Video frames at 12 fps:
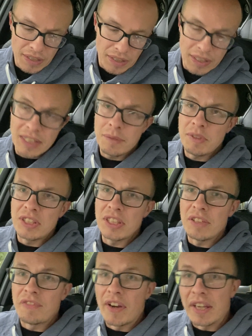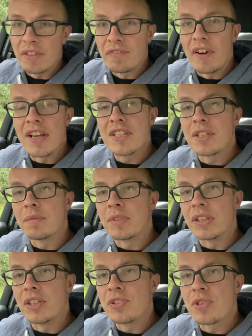Let me see if I can find
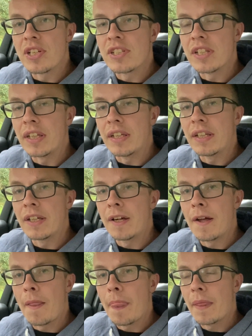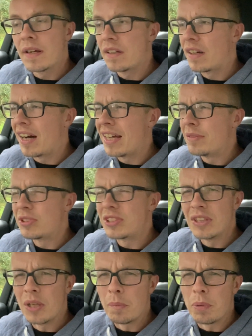something interesting. I am
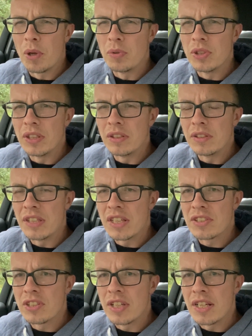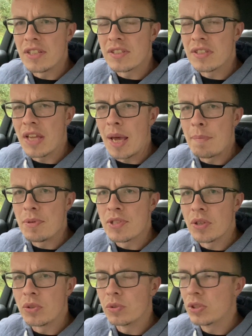still uploading yesterday's
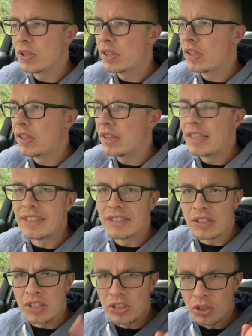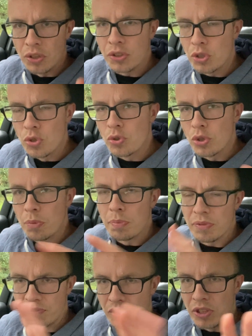episode. It's it's on the YouTube.
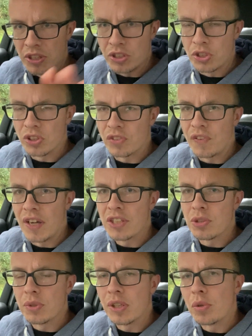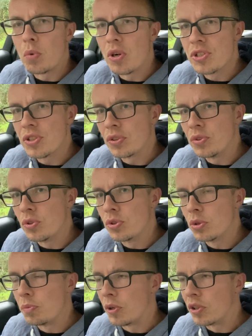It's just fine, so you can watch it on
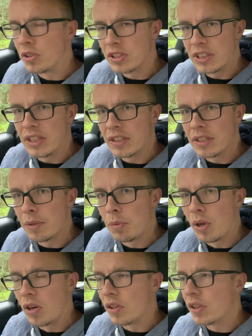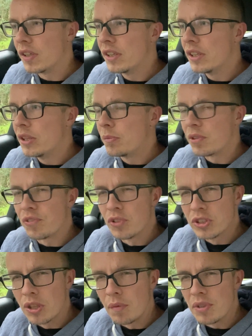YouTube or see it in the blog. But for
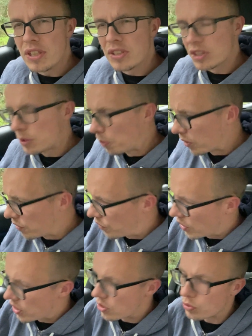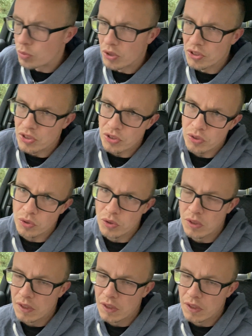some reason, Spotify doesn't want to.